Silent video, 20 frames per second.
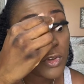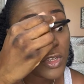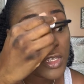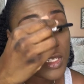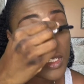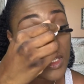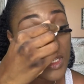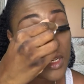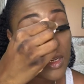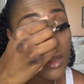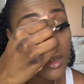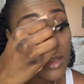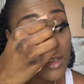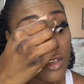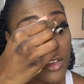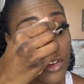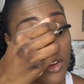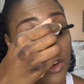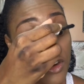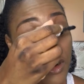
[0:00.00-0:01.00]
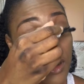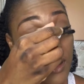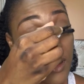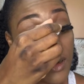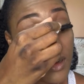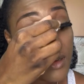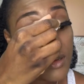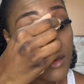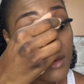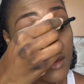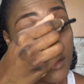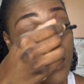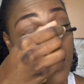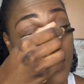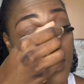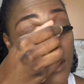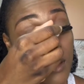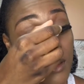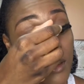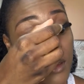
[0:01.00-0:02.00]
it on your
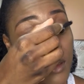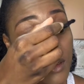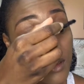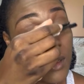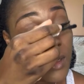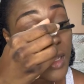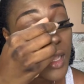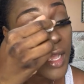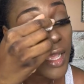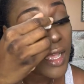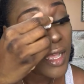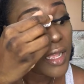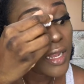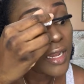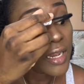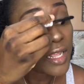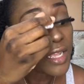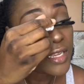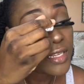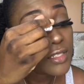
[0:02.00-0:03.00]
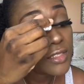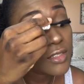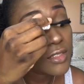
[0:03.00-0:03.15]
eyelash